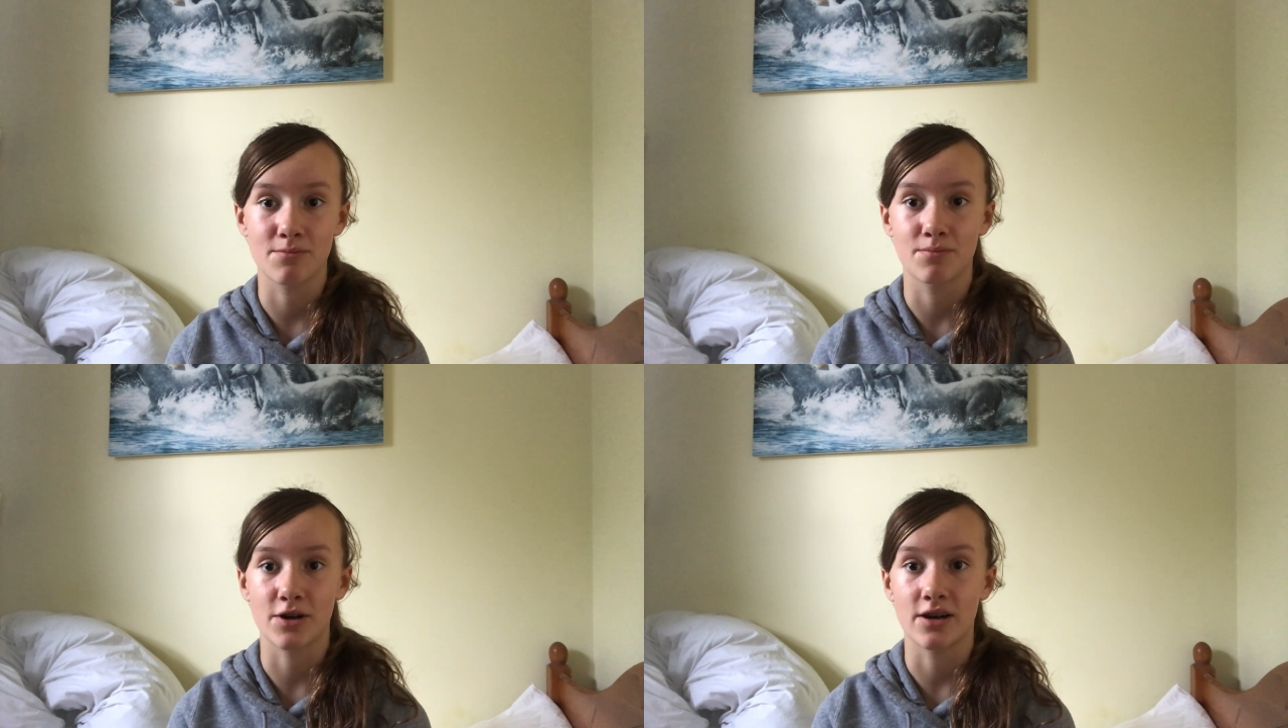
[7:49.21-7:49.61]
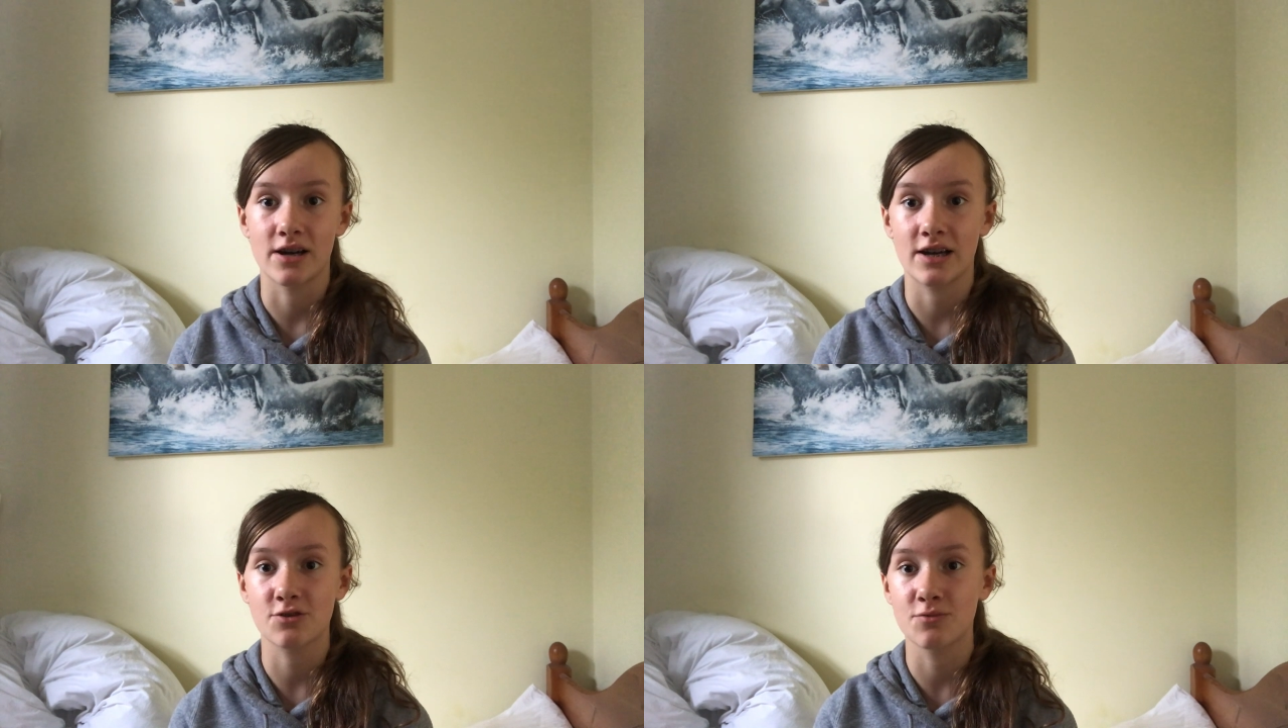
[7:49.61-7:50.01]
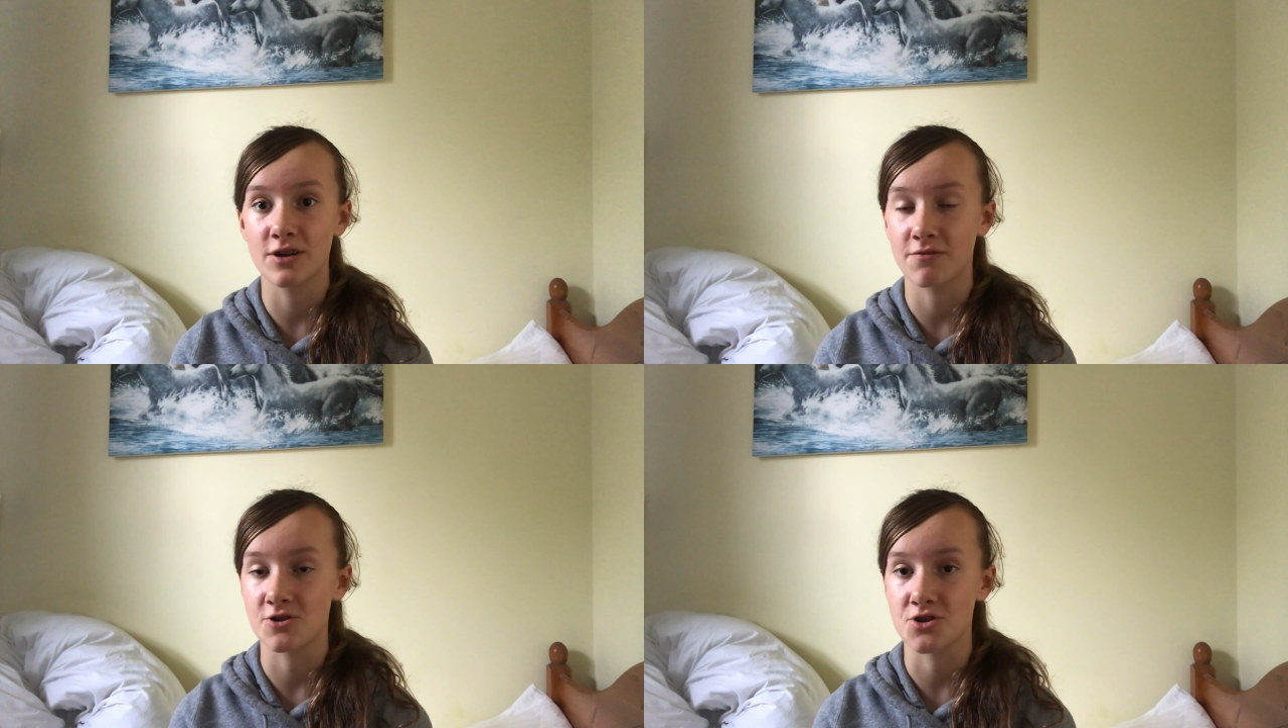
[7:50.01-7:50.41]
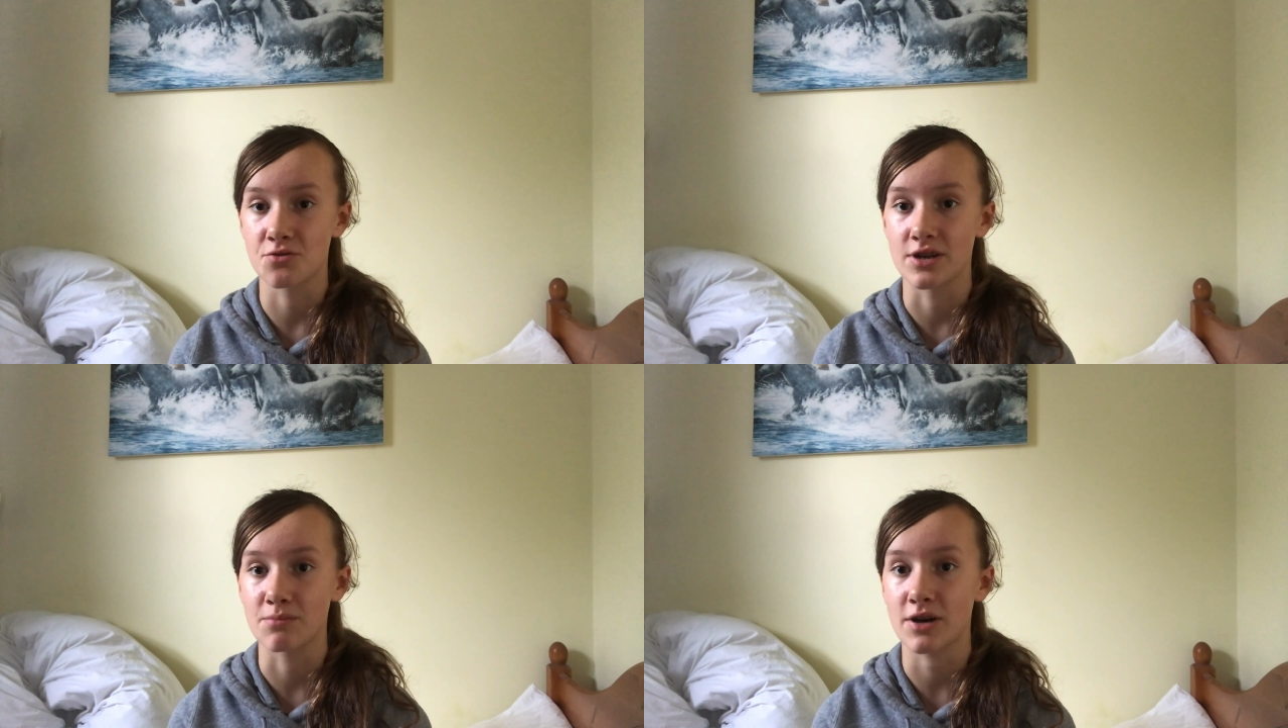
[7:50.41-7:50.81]
but I don't wear it for
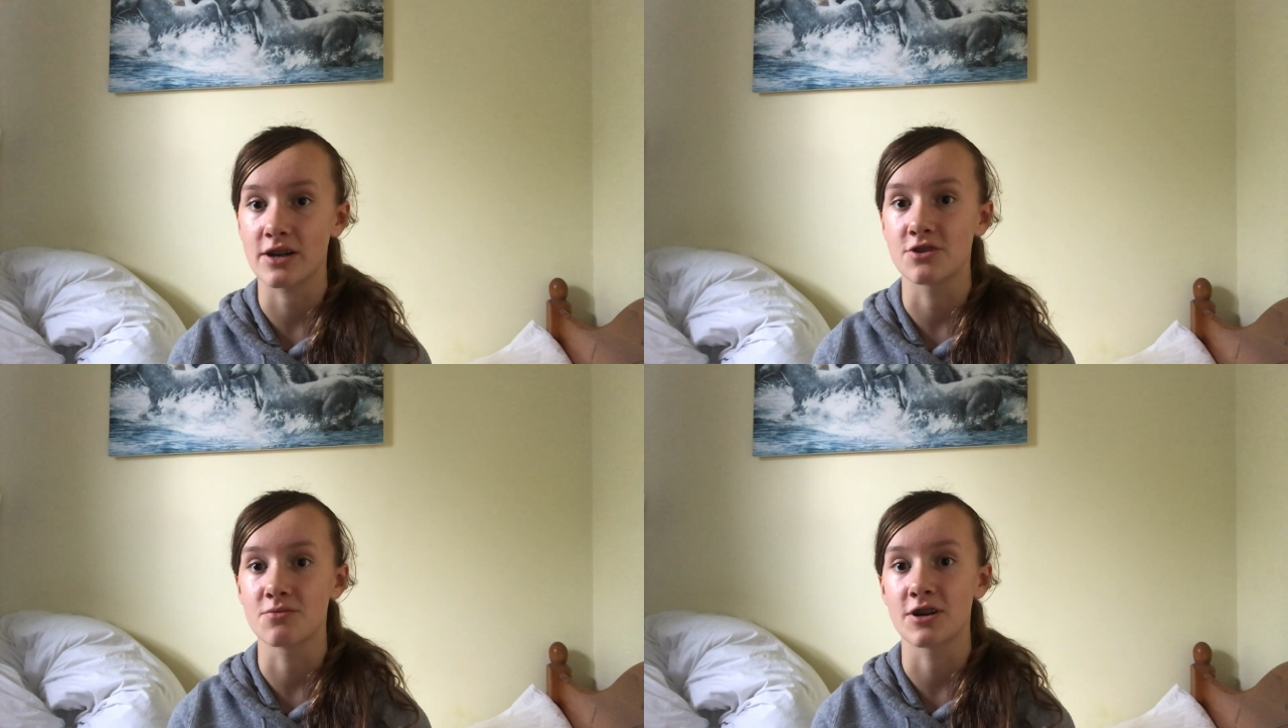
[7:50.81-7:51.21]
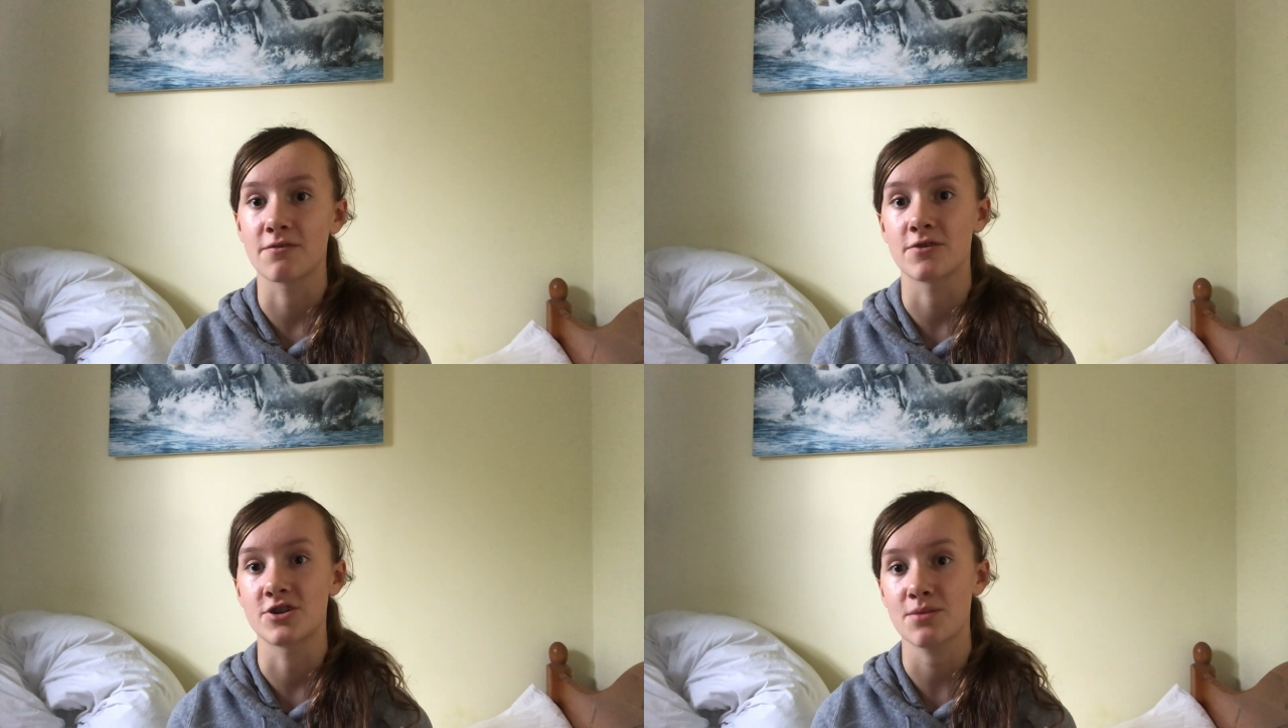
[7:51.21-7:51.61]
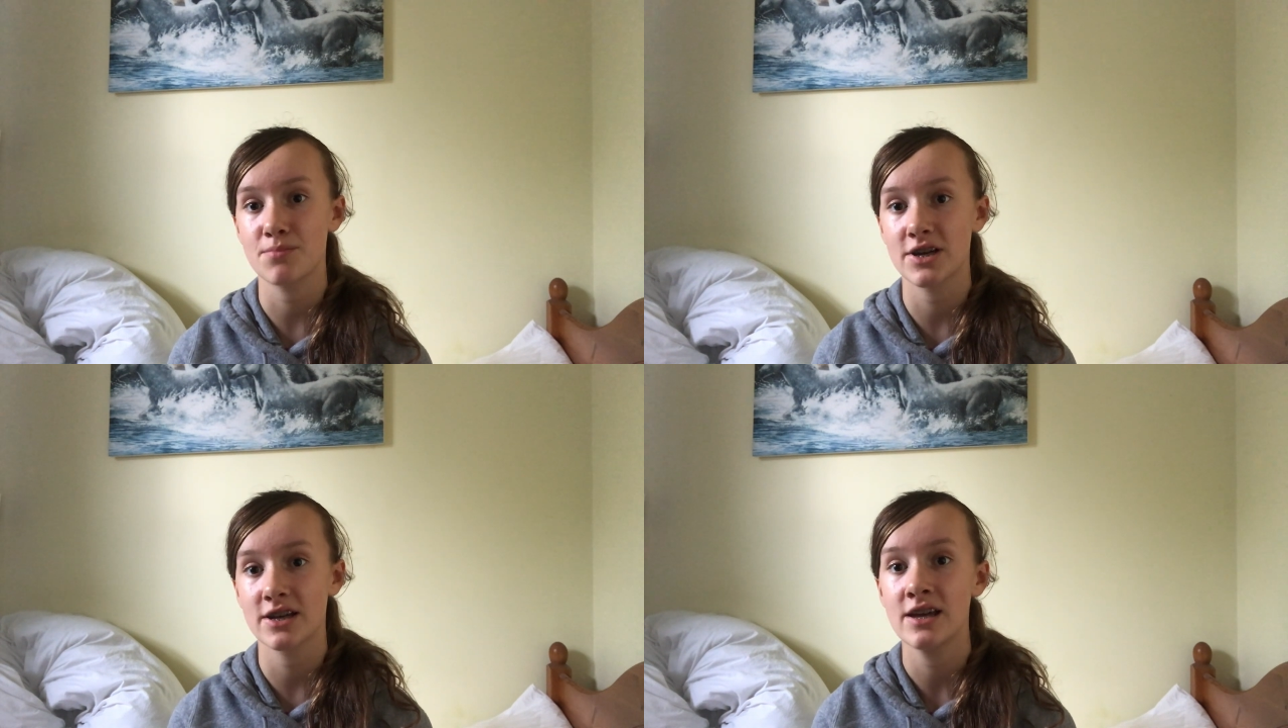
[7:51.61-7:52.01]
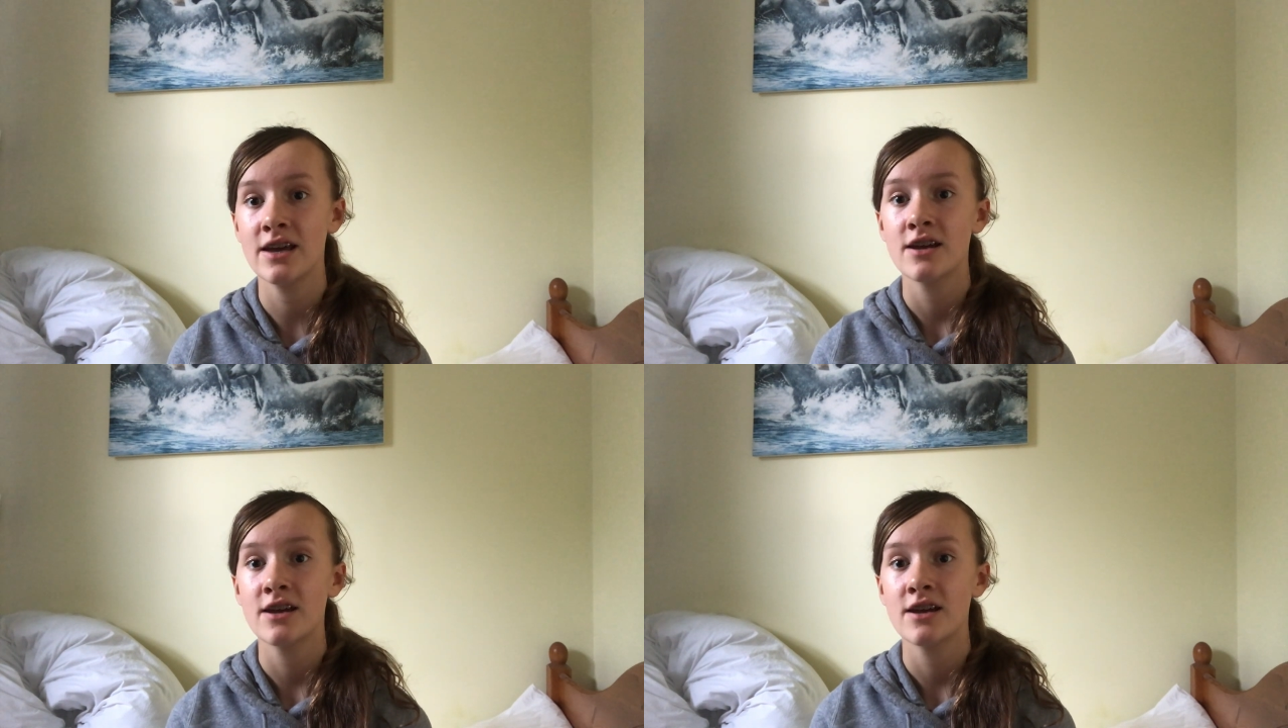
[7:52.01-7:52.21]
showing, but I do wear it for jumping.